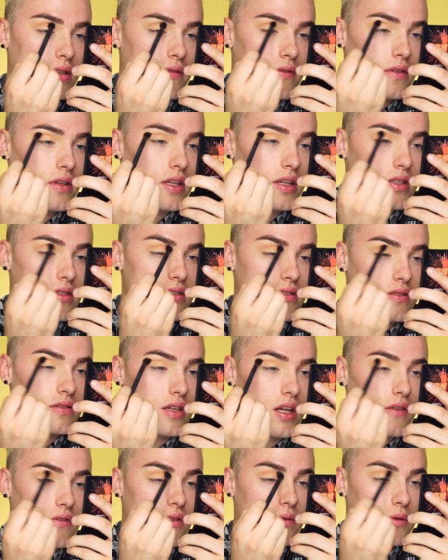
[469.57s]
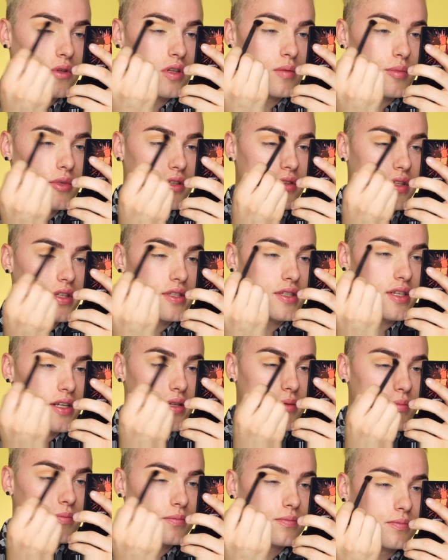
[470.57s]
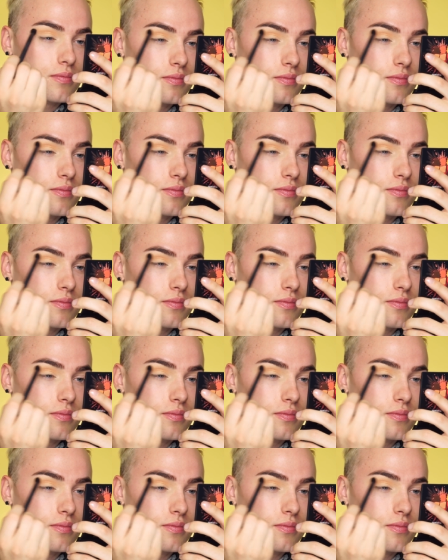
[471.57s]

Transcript: feel like this is, you have to really build this up.